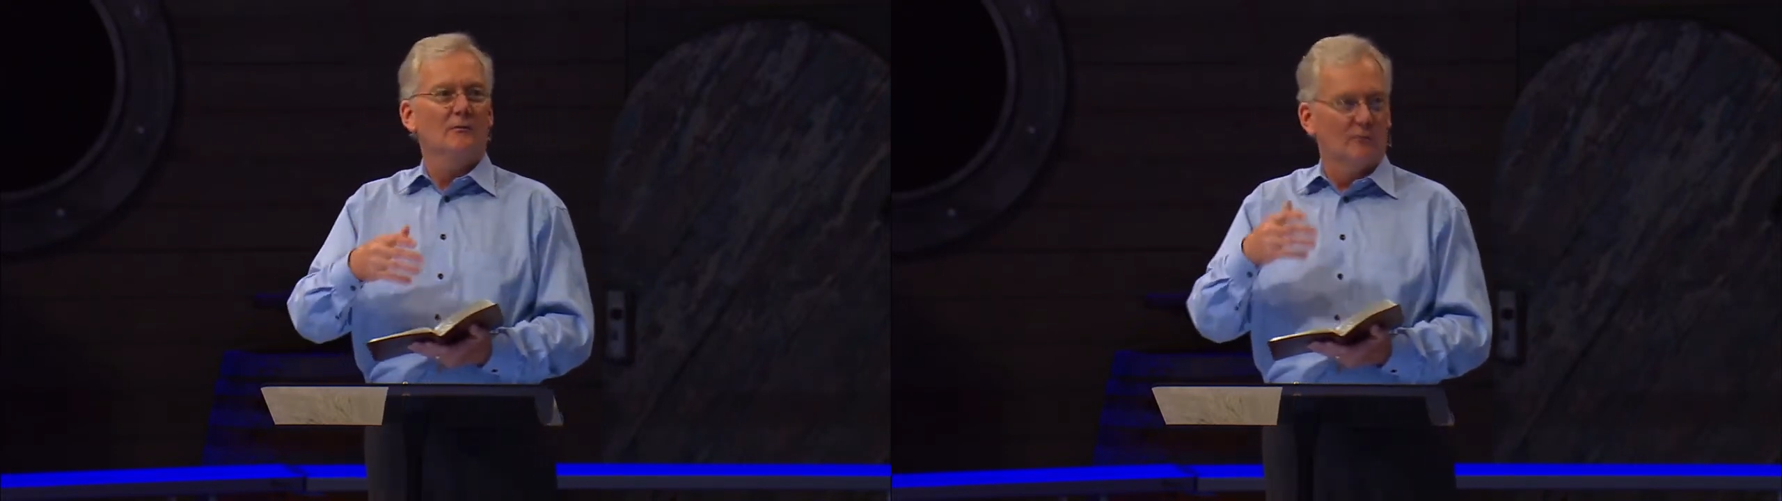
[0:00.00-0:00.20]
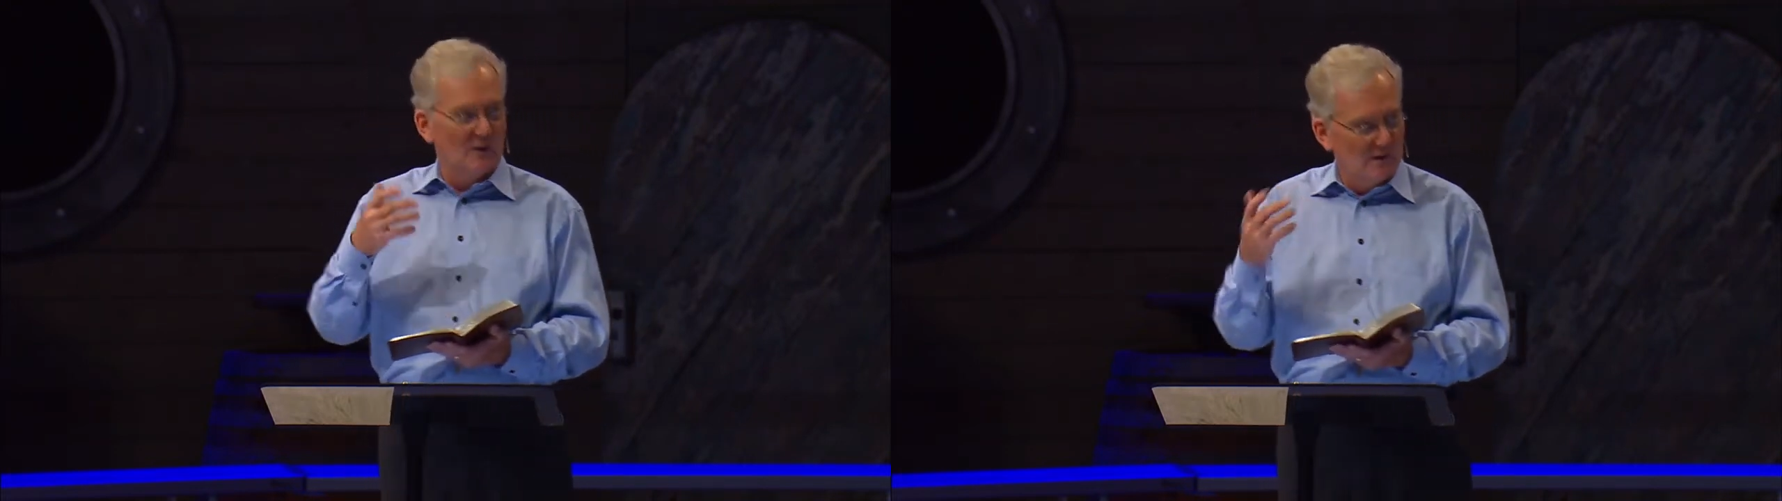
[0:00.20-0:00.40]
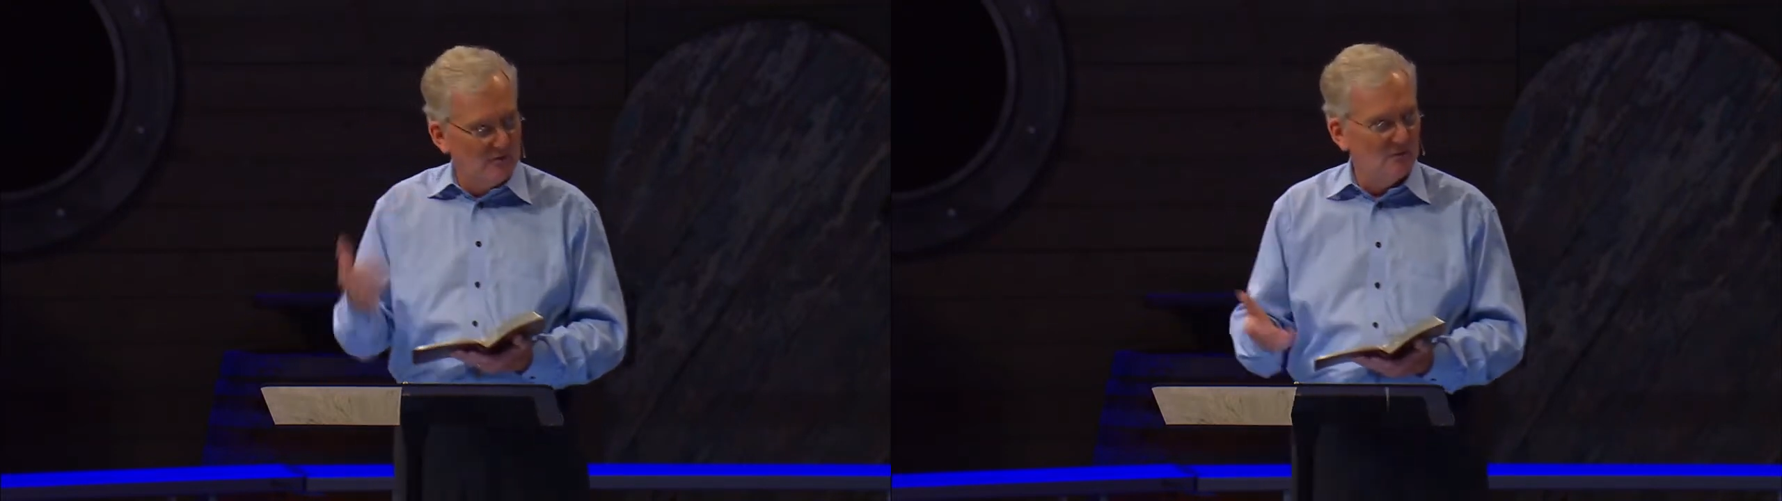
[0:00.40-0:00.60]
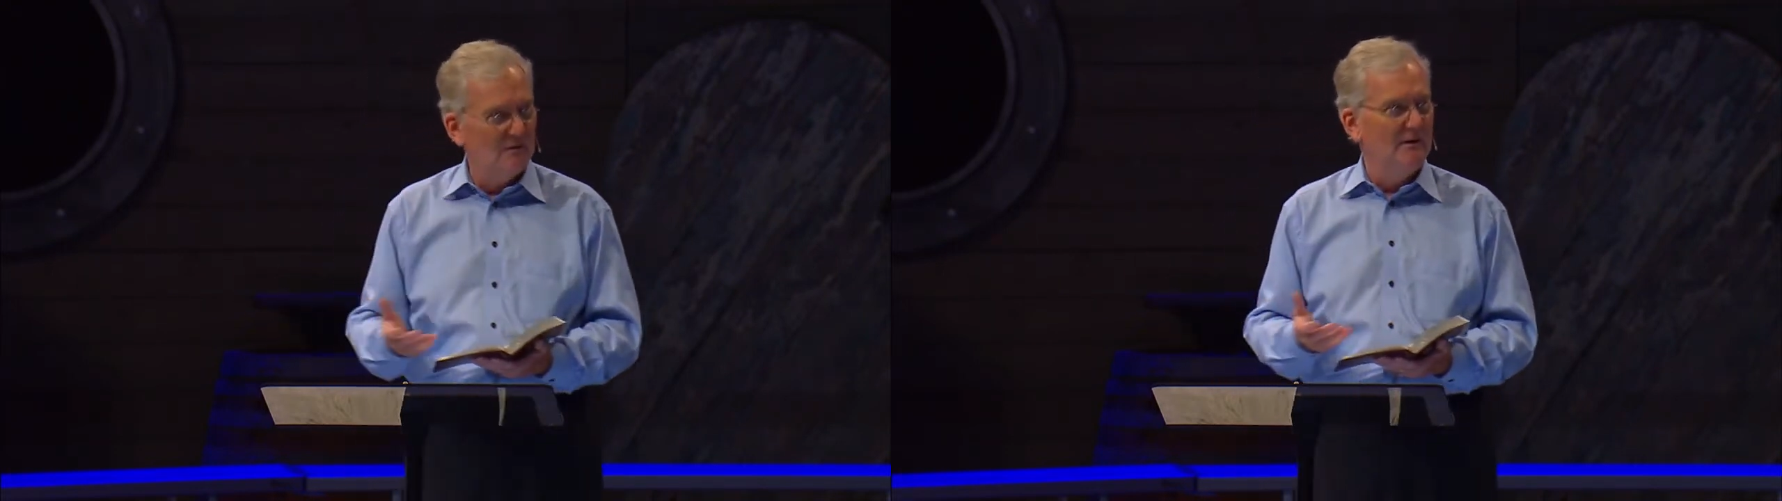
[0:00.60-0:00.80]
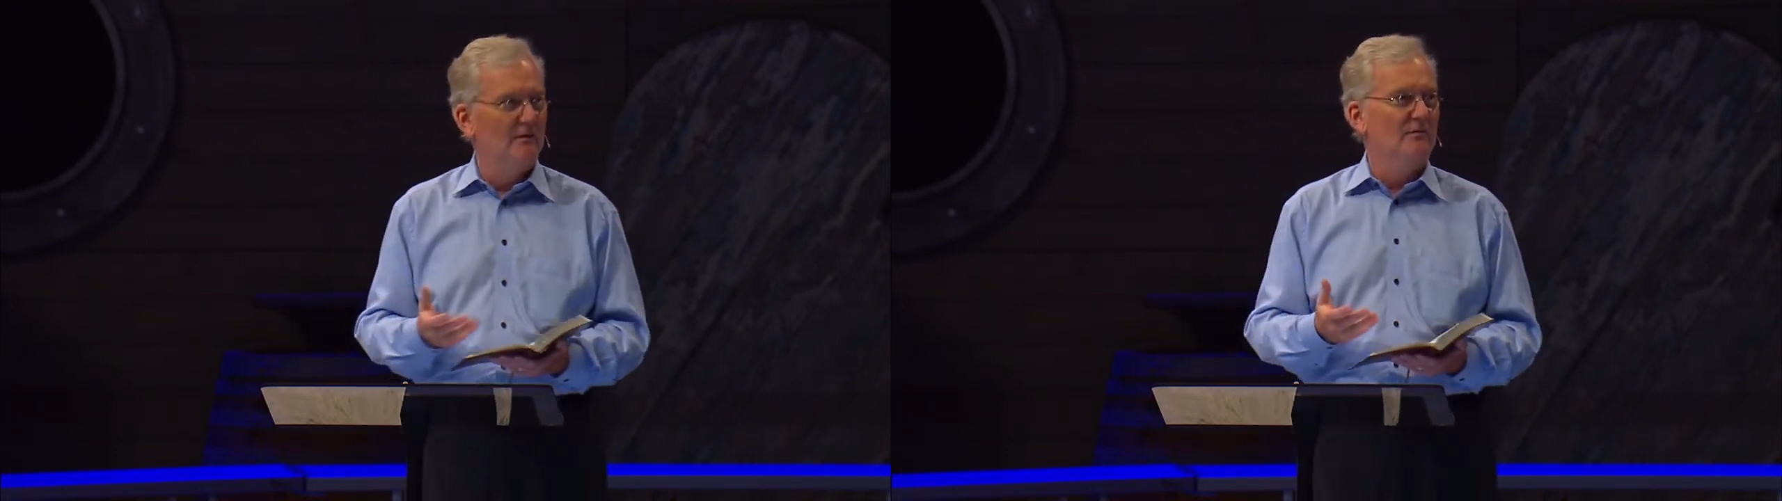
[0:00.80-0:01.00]
Religious
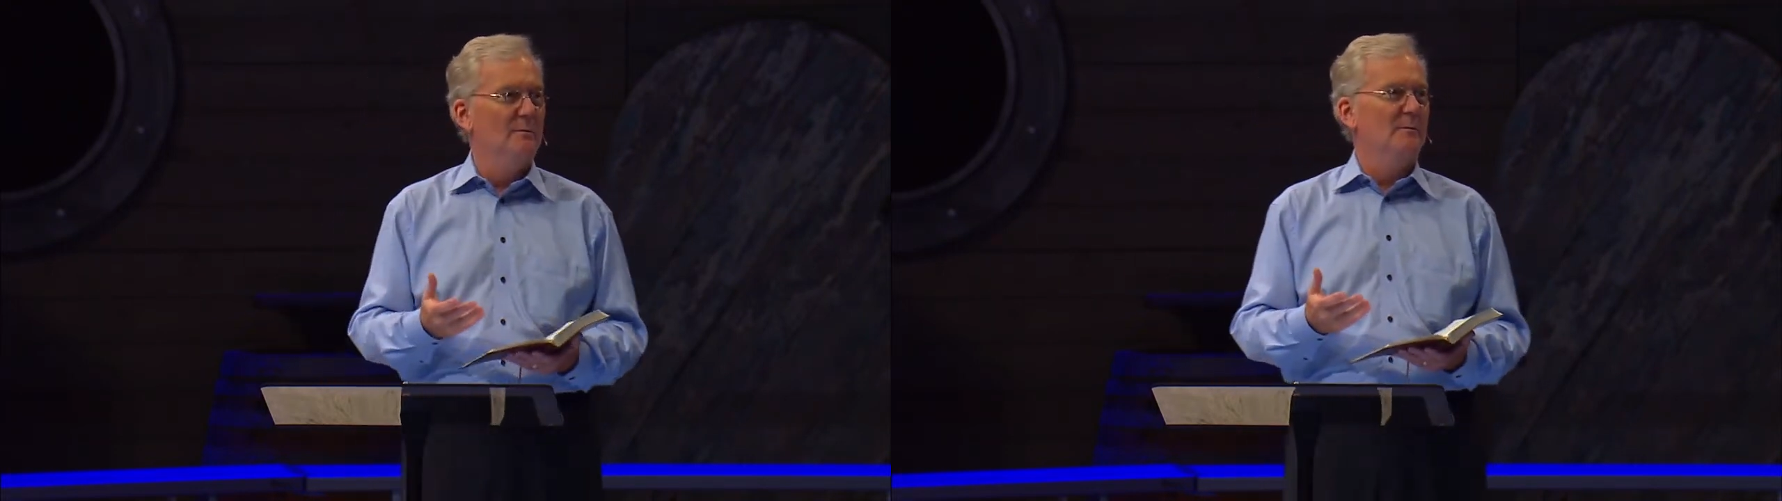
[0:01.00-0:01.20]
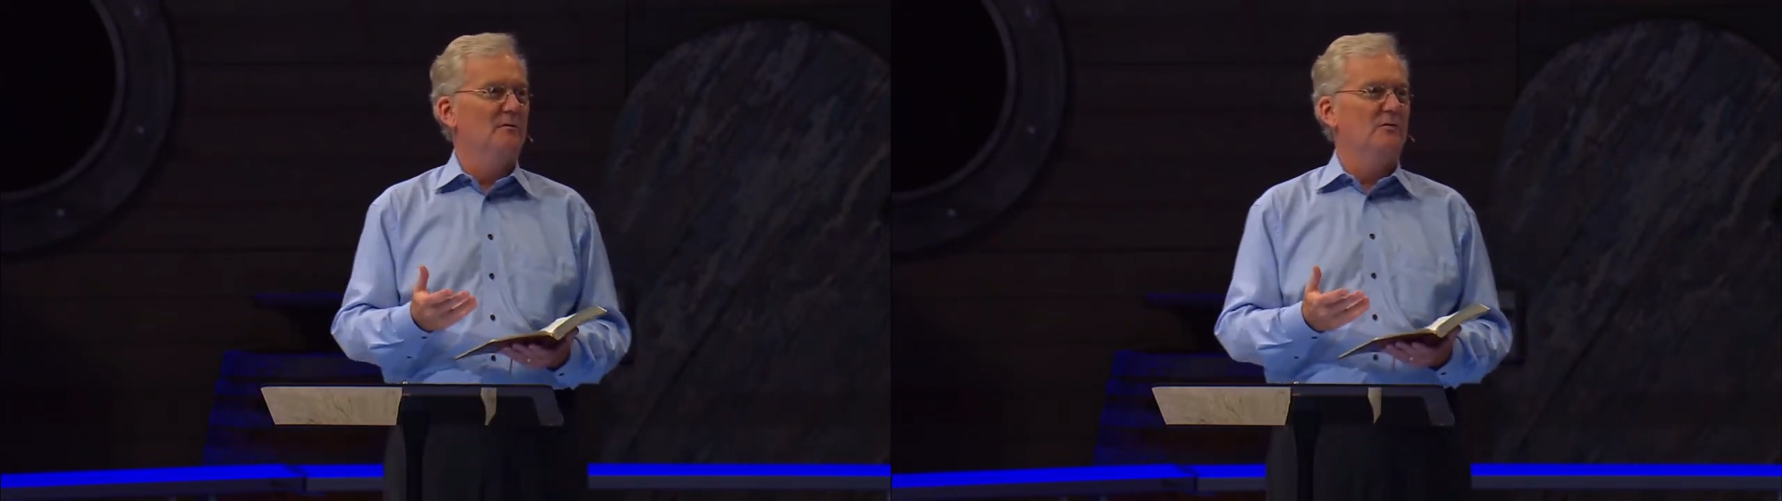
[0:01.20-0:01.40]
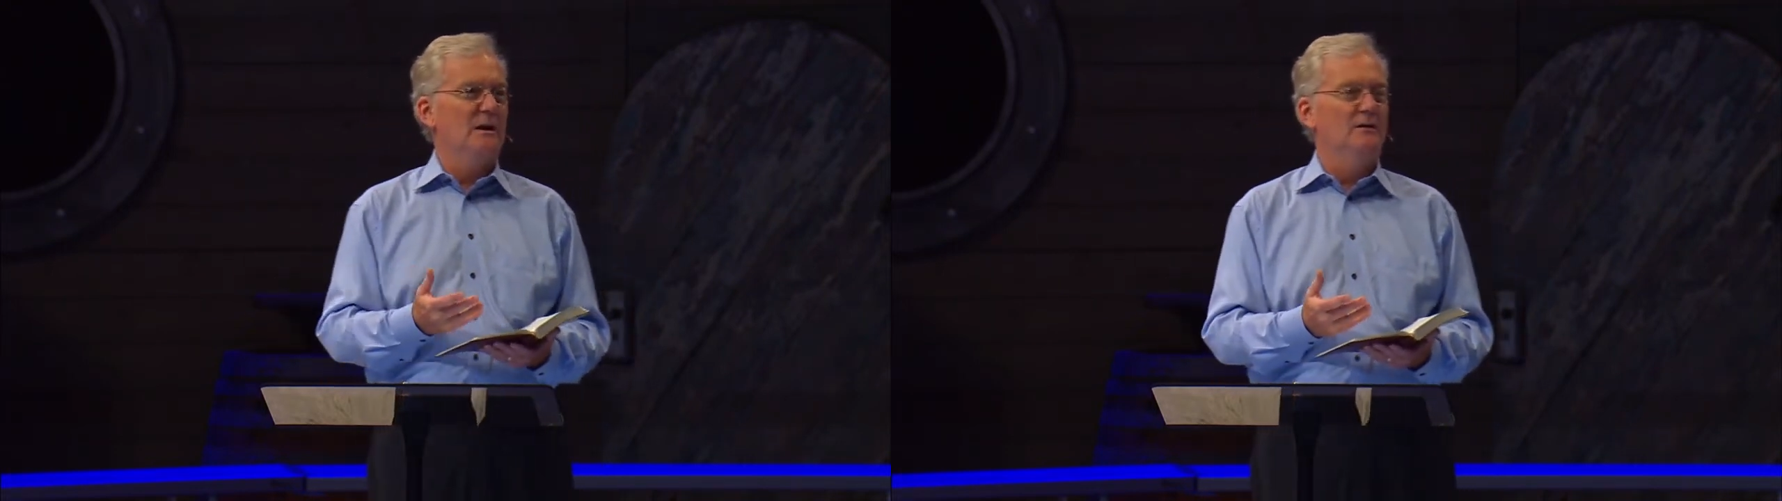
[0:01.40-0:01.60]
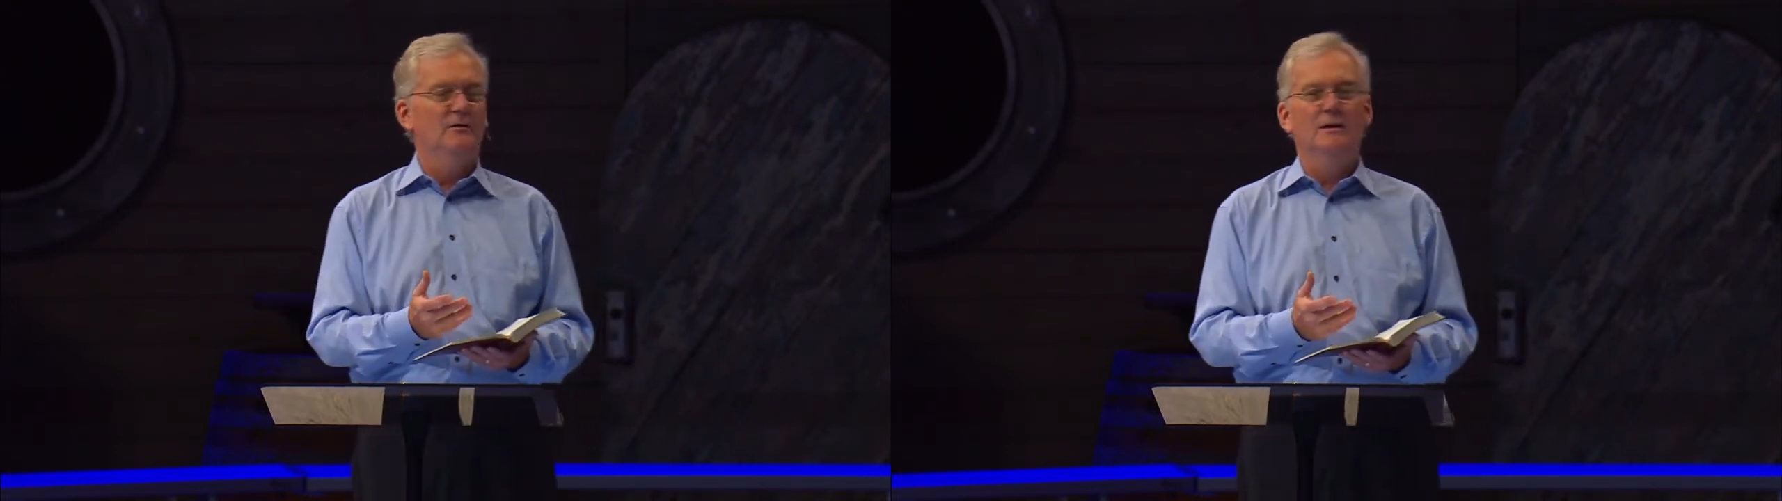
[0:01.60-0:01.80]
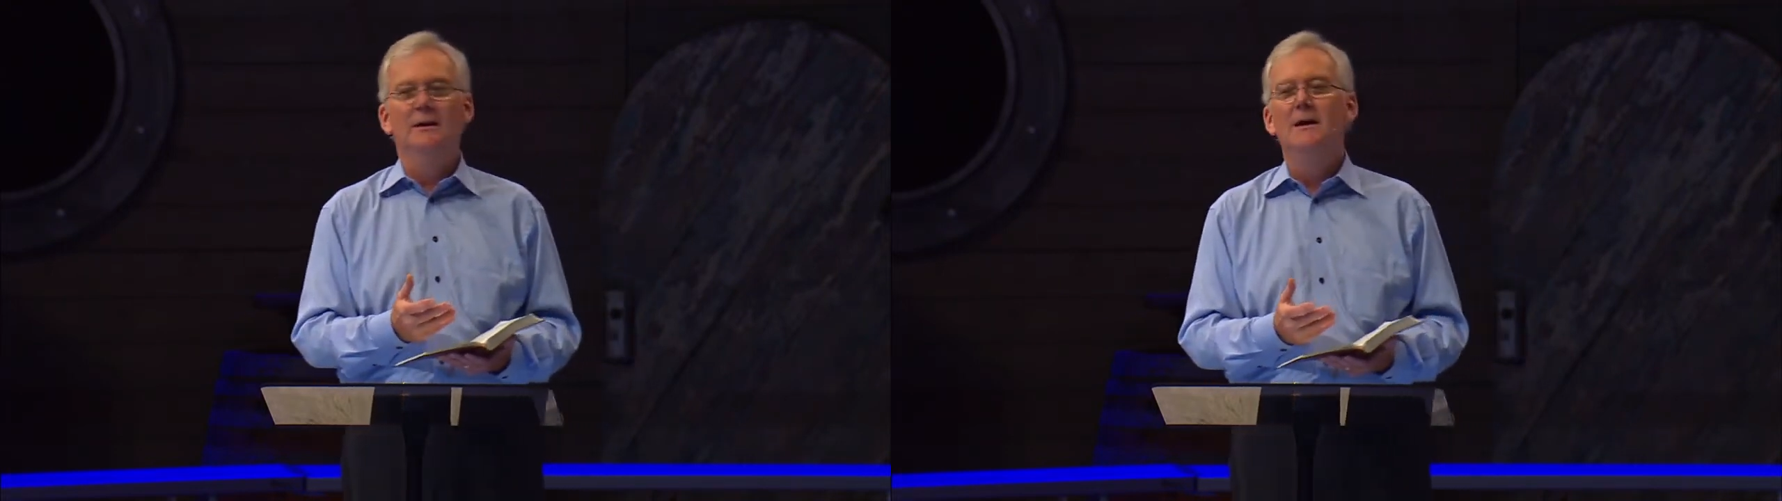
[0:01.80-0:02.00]
leadership is
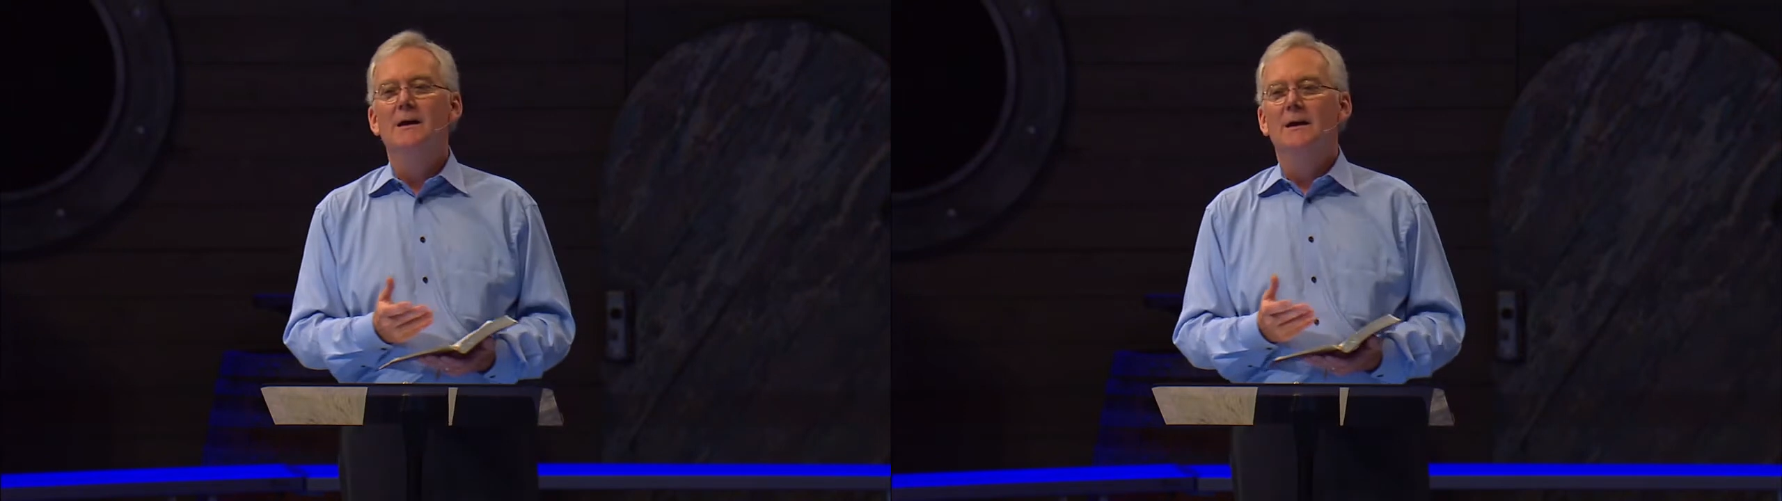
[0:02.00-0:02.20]
changing.